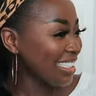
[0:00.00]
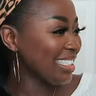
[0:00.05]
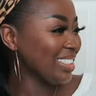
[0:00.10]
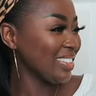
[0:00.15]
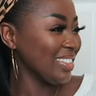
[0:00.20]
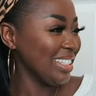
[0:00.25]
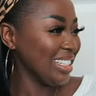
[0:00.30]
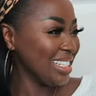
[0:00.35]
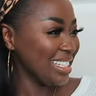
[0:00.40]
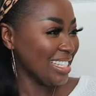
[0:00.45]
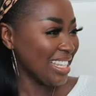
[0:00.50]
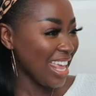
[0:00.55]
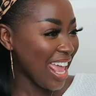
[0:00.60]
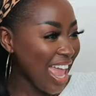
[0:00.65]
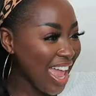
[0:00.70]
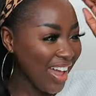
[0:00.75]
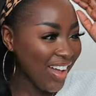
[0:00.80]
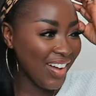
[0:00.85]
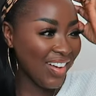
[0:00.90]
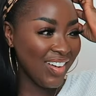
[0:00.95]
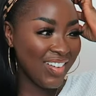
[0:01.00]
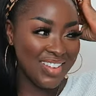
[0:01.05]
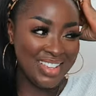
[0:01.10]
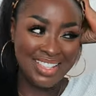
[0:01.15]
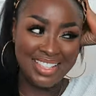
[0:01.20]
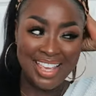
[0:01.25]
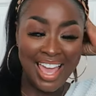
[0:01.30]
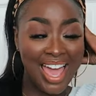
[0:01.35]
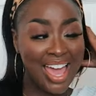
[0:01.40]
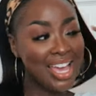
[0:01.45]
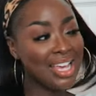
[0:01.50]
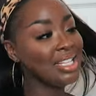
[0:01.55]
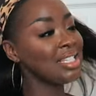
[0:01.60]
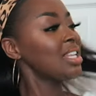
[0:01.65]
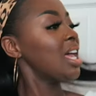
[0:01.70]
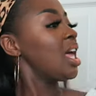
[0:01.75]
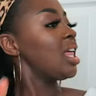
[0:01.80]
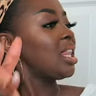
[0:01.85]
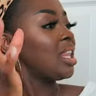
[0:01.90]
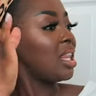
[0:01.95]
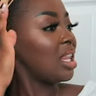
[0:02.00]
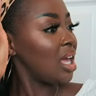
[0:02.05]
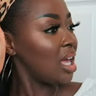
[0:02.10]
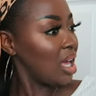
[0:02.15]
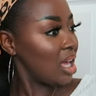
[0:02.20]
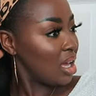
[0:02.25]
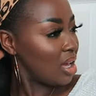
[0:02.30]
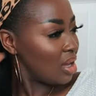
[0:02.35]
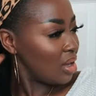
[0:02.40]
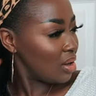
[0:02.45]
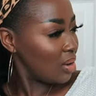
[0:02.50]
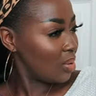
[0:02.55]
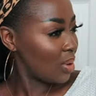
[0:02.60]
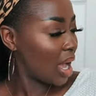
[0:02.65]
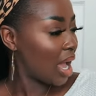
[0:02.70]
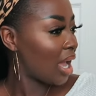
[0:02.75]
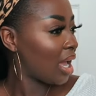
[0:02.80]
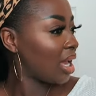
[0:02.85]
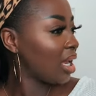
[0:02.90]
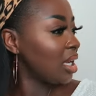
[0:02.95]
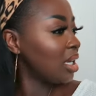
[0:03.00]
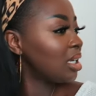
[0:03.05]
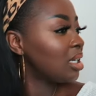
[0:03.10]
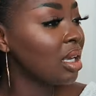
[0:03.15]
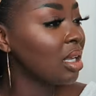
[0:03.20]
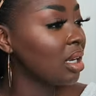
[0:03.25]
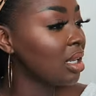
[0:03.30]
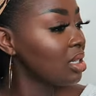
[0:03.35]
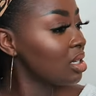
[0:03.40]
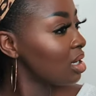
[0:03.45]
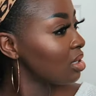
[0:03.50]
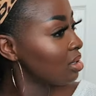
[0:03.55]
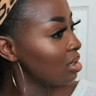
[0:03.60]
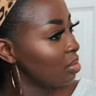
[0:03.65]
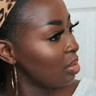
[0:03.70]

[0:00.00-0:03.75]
one is cute. Yes, hello, hi. Can I talk to